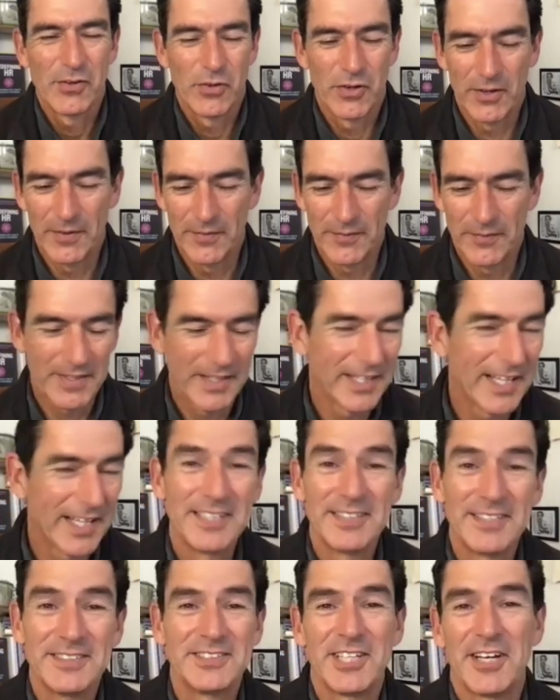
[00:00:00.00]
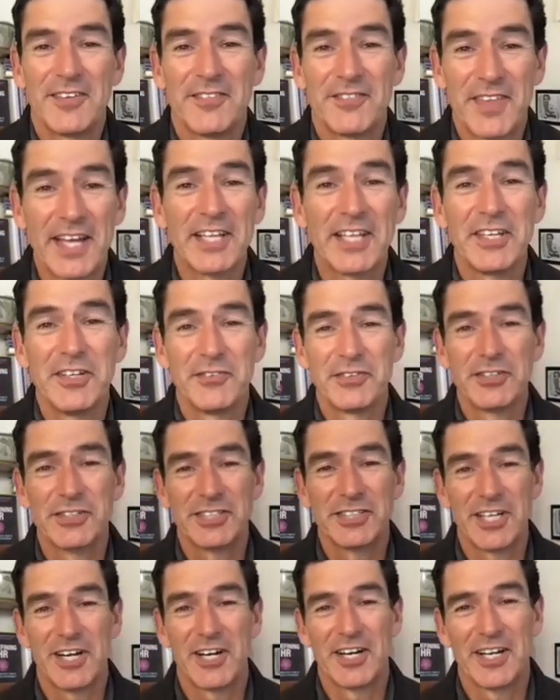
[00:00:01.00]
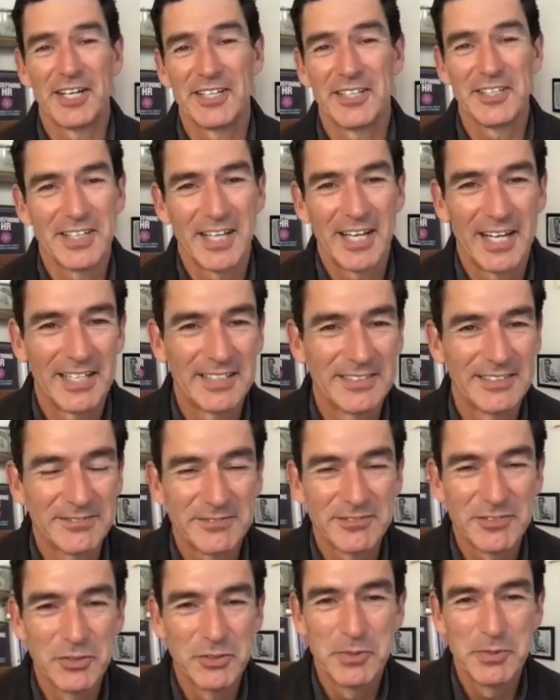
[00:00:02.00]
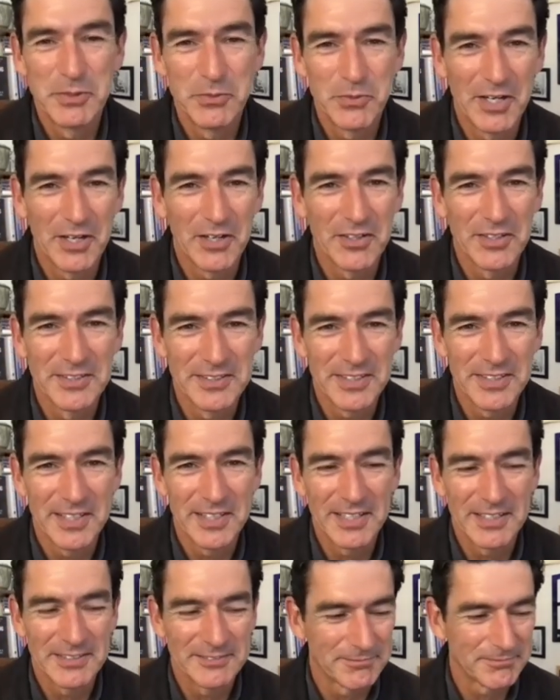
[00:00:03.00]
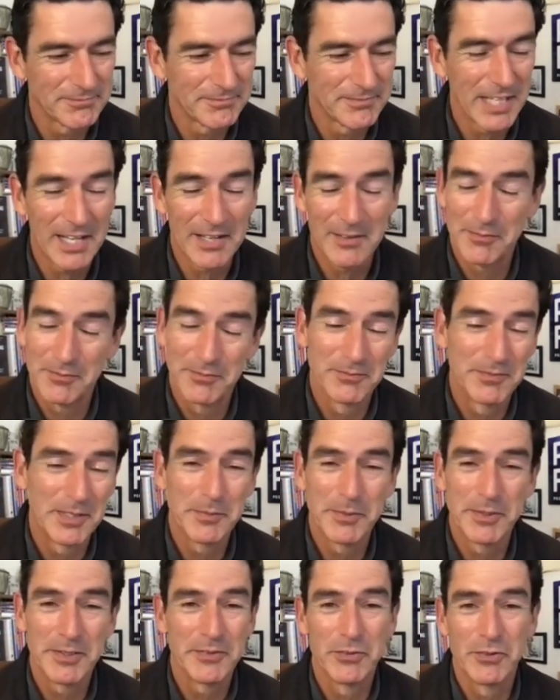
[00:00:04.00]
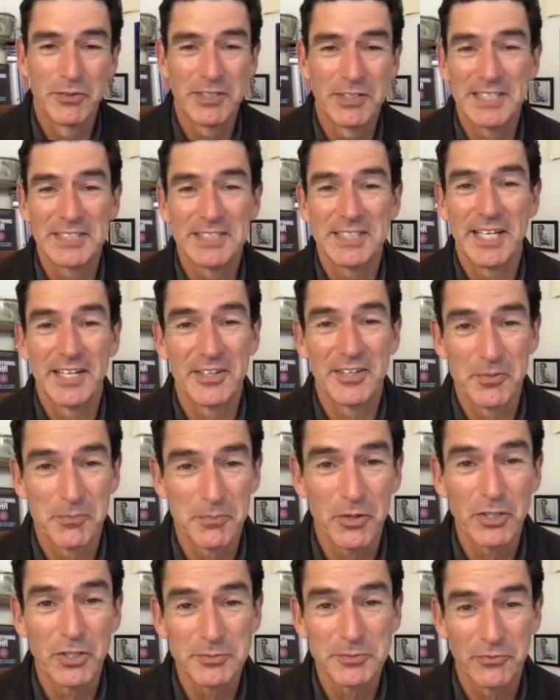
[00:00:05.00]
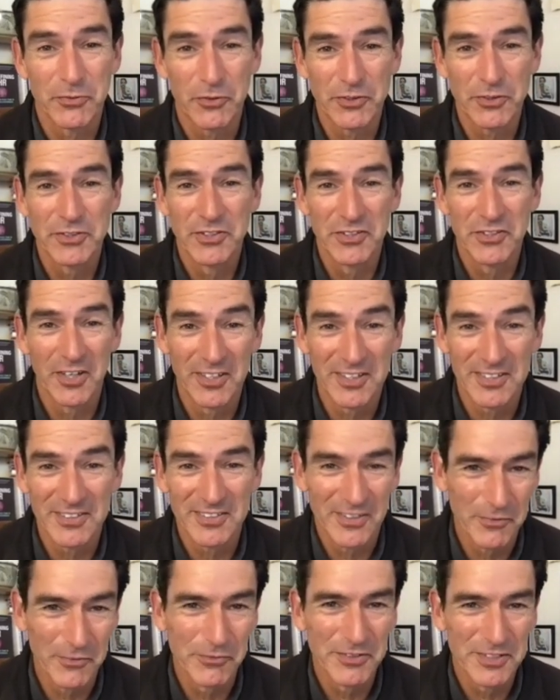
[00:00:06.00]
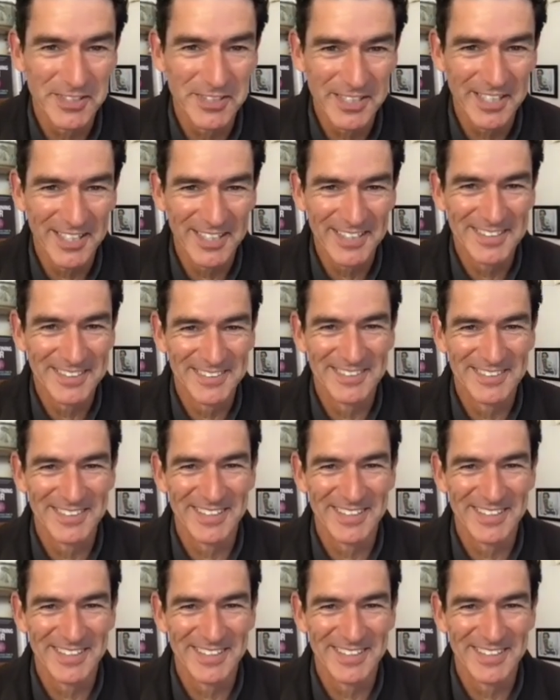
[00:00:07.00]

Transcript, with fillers: Well, again, Jeff, thank you for sharing. Uh, you be well, and uh, yeah, maybe we'll get together in person for too long. Hopefully, I'd like um, that.